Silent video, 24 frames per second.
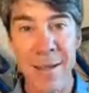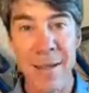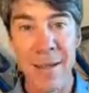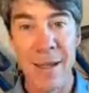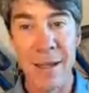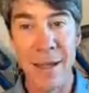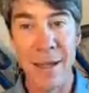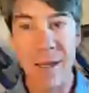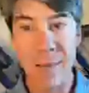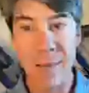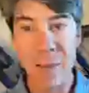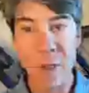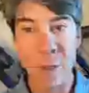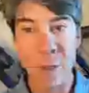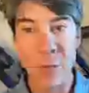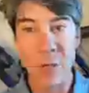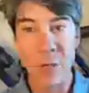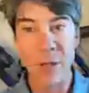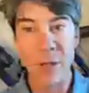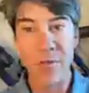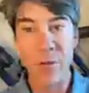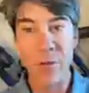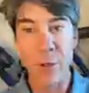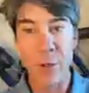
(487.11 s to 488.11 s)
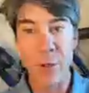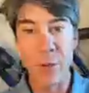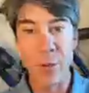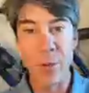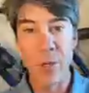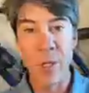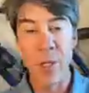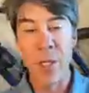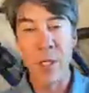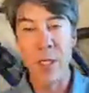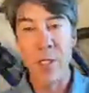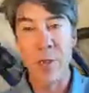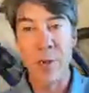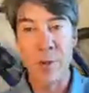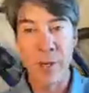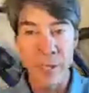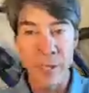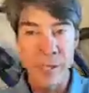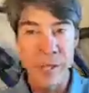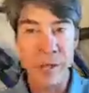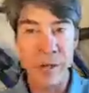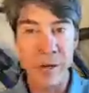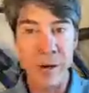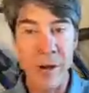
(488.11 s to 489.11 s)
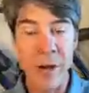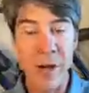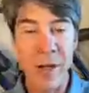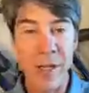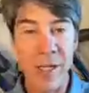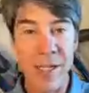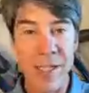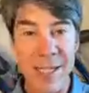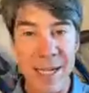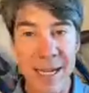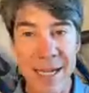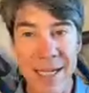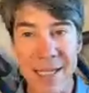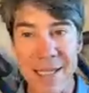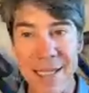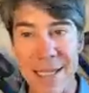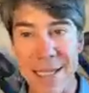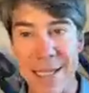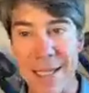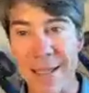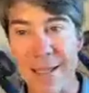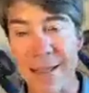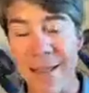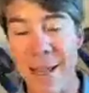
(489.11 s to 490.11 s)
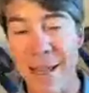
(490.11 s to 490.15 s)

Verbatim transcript: Um, so if you you enter August 18th.